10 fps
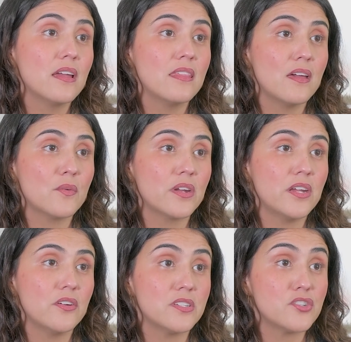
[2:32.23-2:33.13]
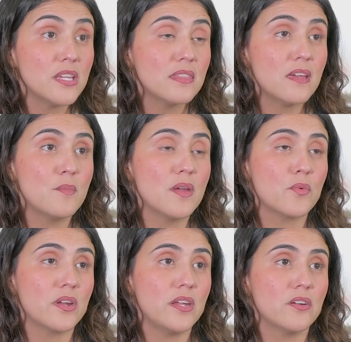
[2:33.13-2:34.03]
and that we're here to treat them
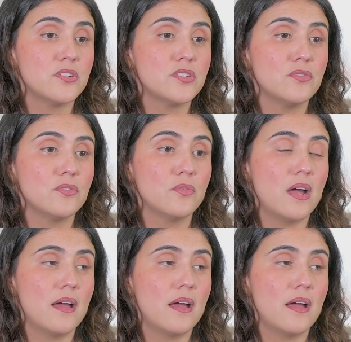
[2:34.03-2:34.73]
and we're here to